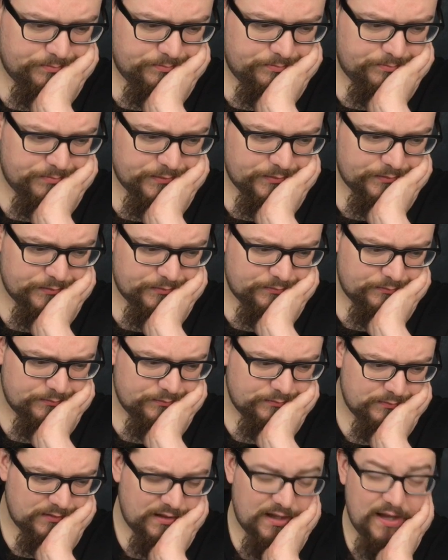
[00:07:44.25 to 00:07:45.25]
But
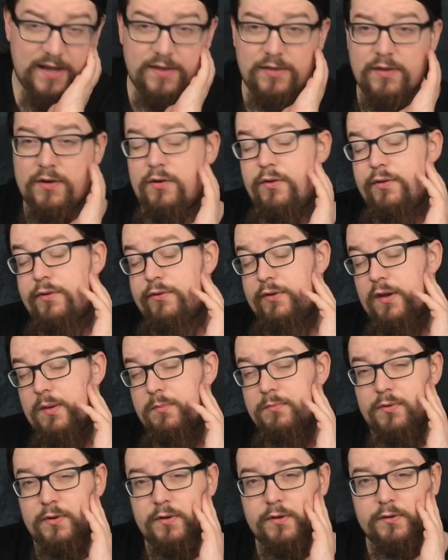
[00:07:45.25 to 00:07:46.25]
A, they're not the same
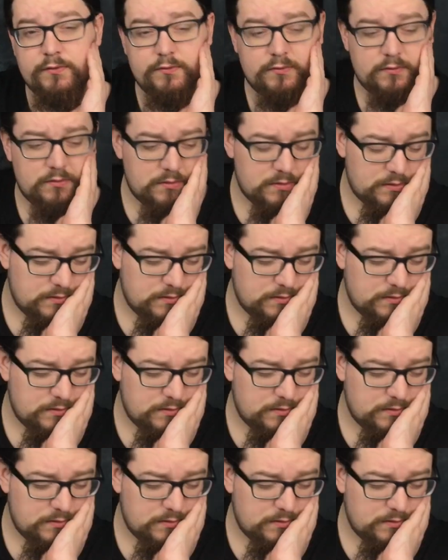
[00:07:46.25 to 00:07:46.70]
price,